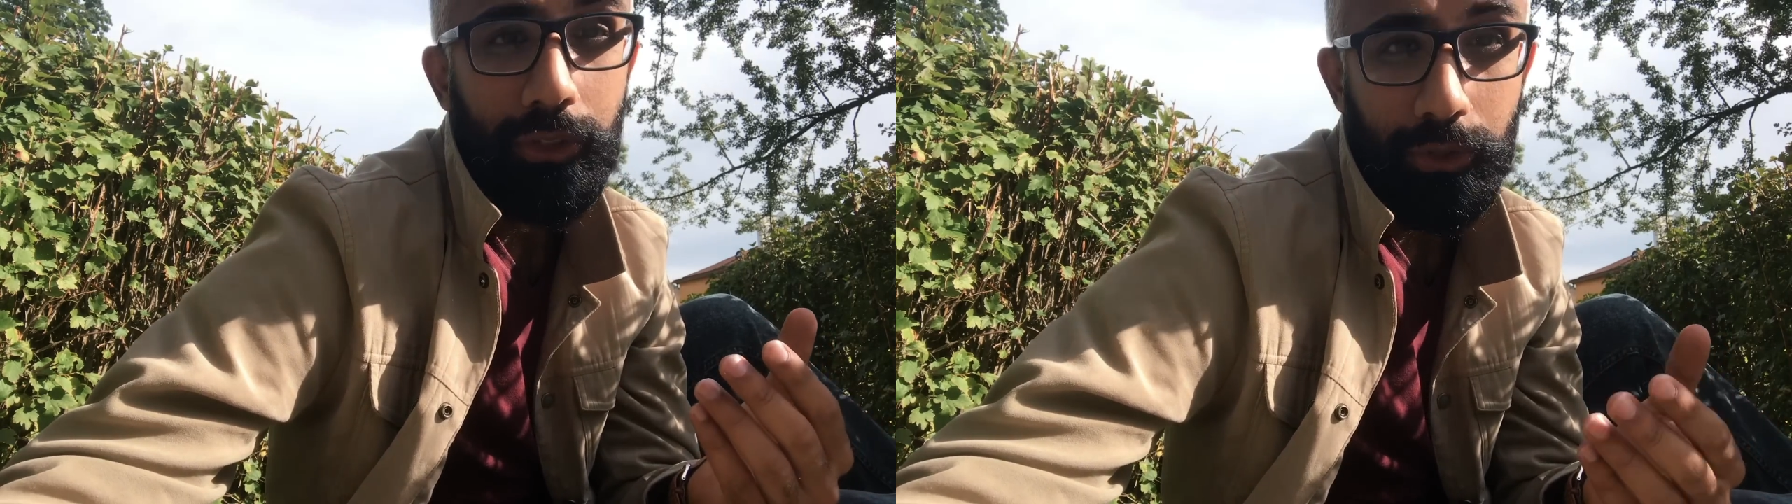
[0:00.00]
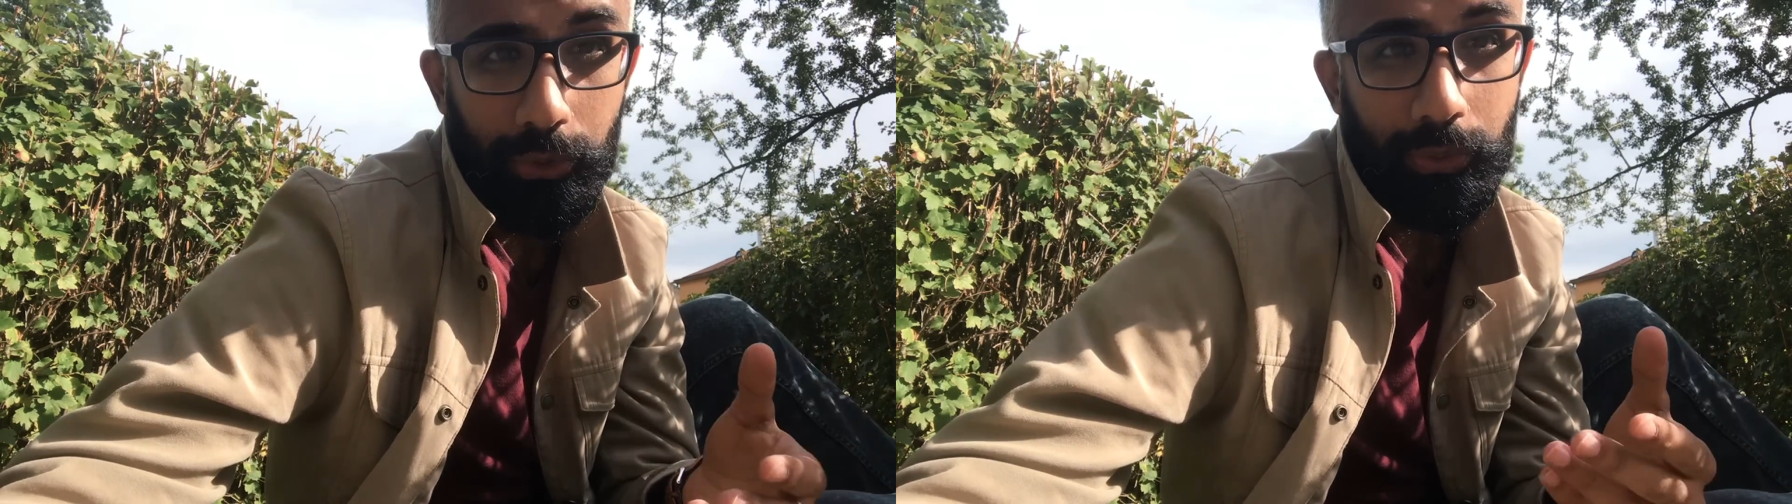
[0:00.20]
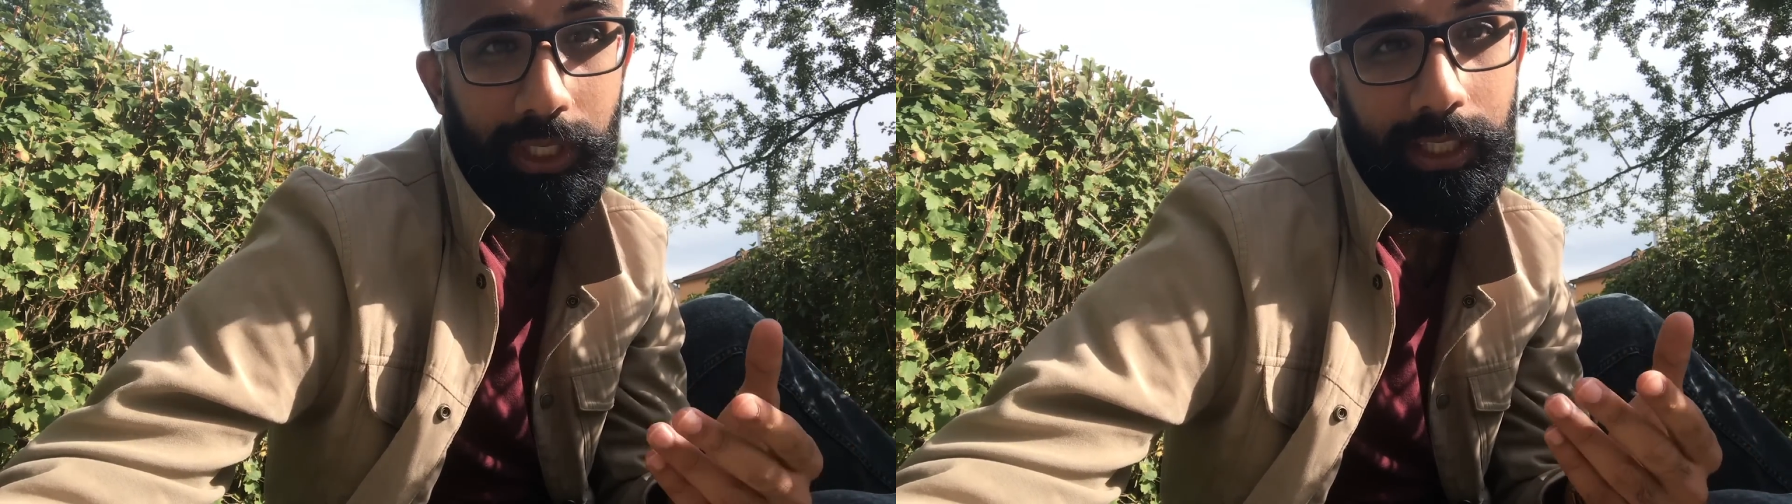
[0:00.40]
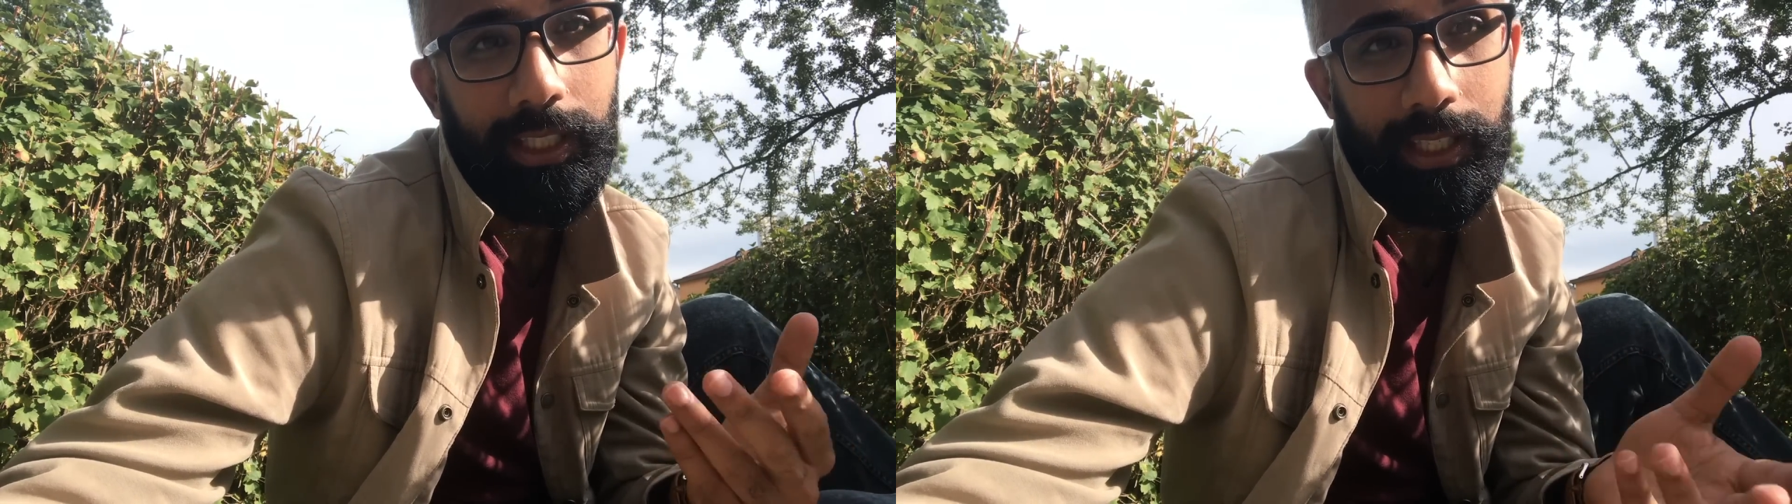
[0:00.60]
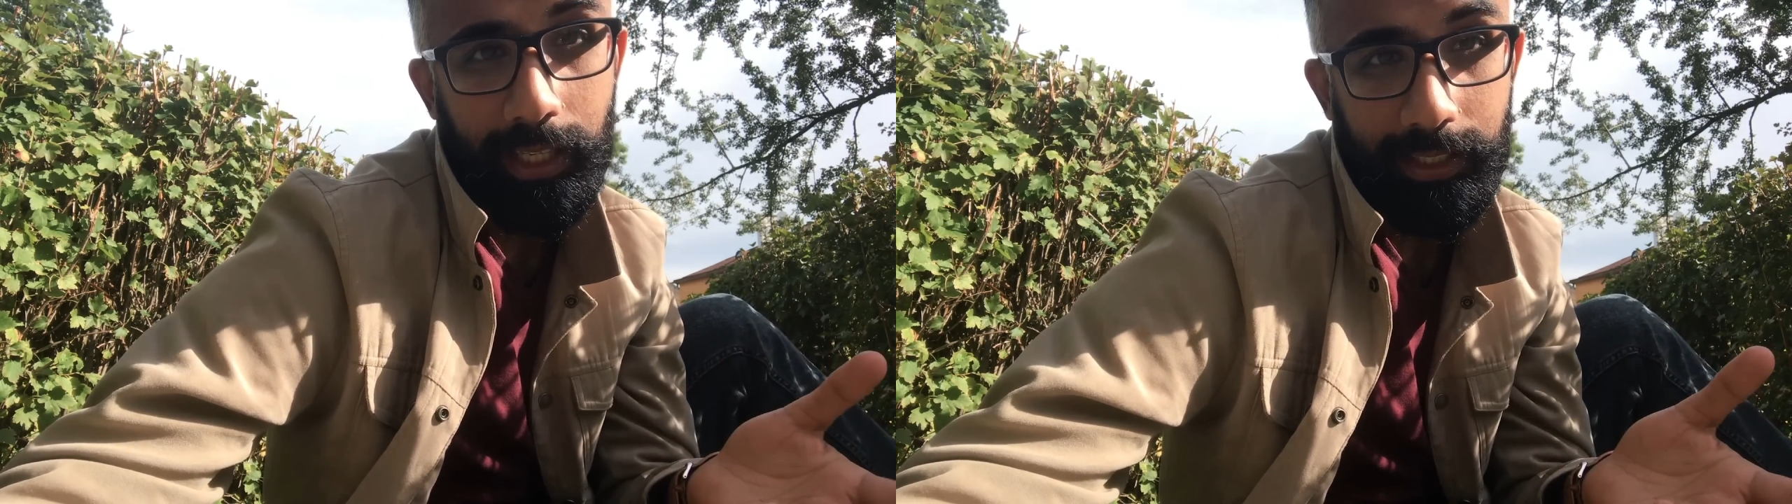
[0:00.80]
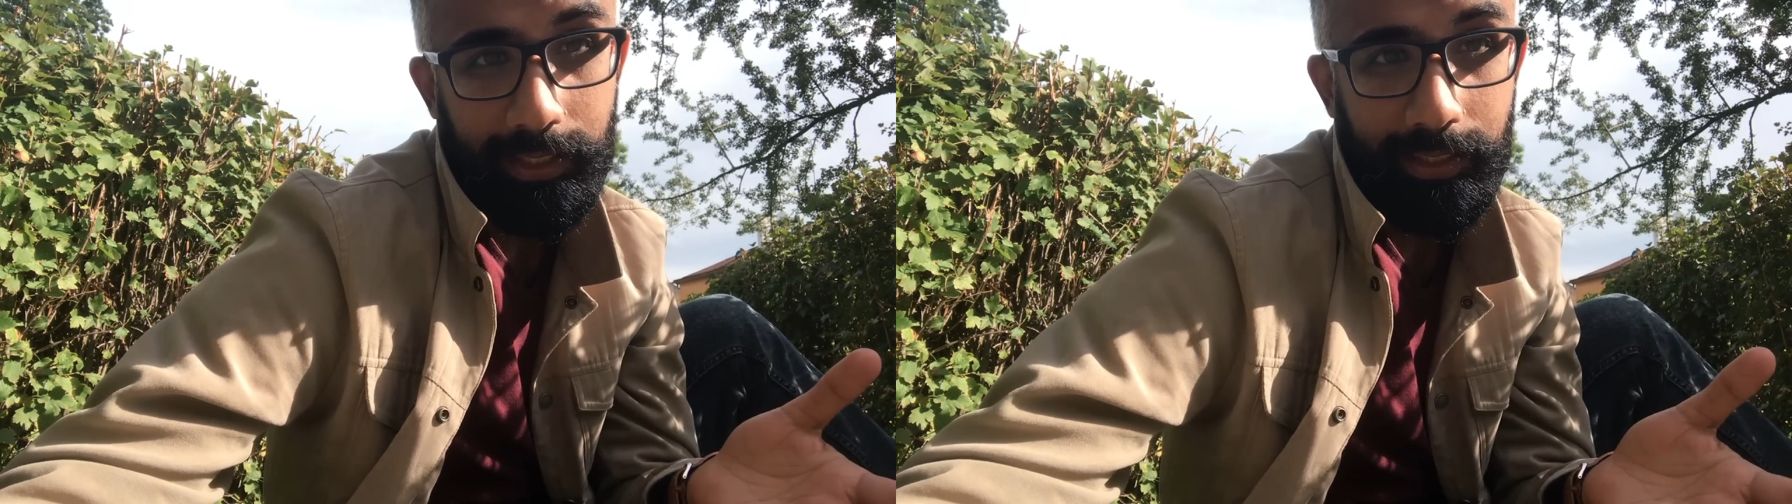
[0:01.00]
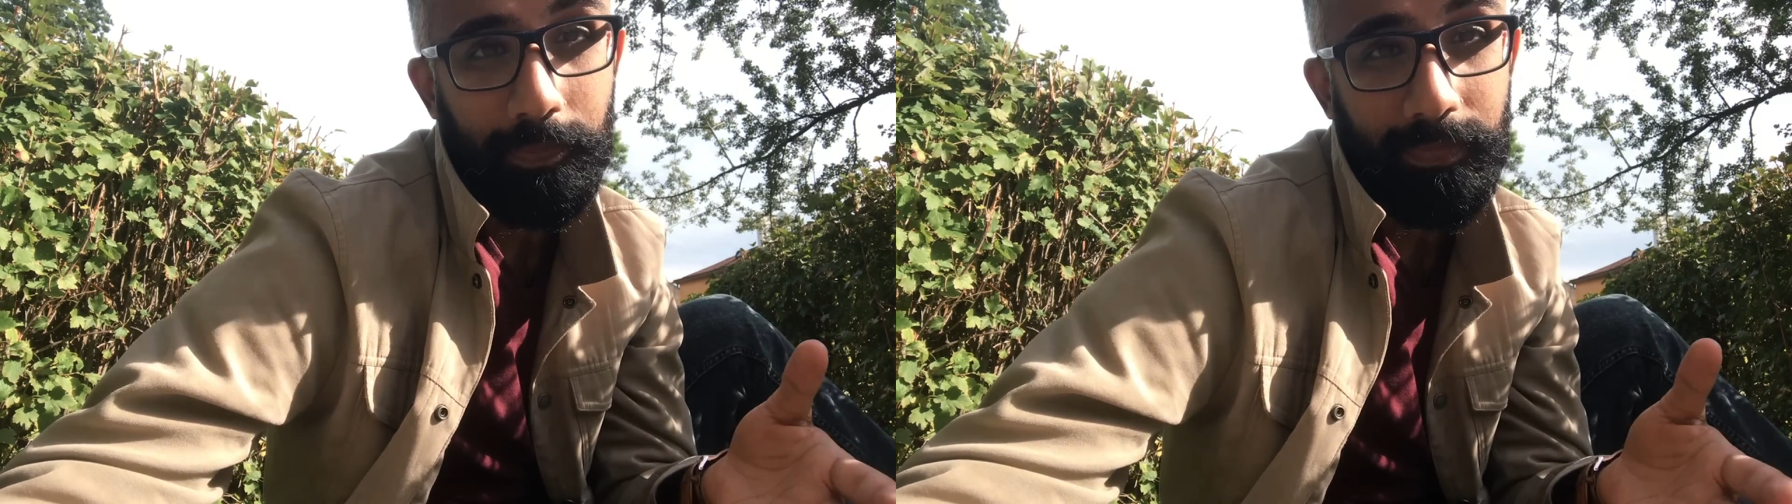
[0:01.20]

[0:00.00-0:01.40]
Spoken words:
during the night.